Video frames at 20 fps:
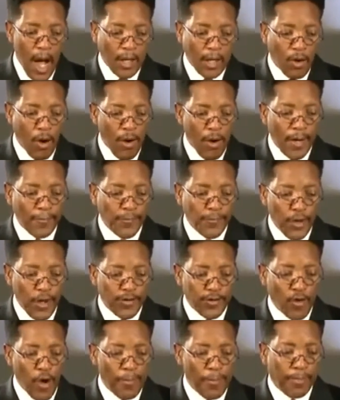according to
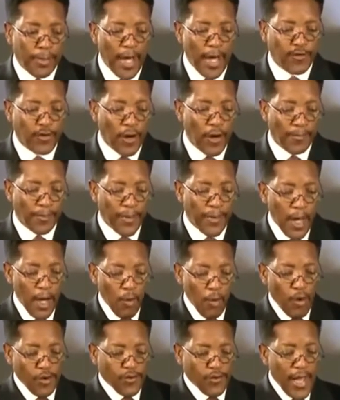his good pleasure,
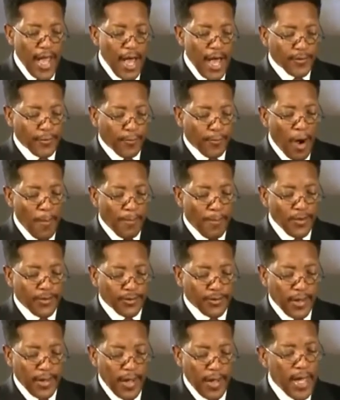which he has
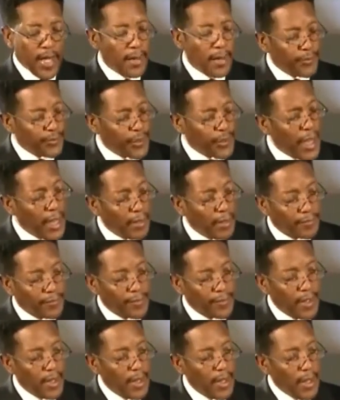purposed in himself.